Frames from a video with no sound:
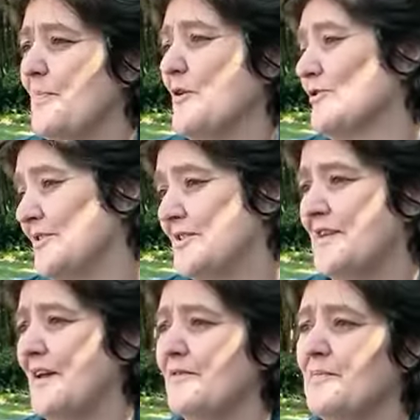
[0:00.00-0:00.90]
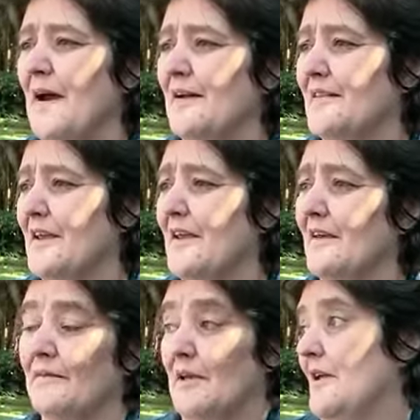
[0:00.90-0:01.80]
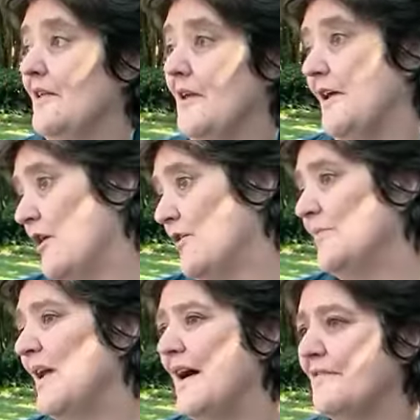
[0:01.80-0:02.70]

post stuff about their home life,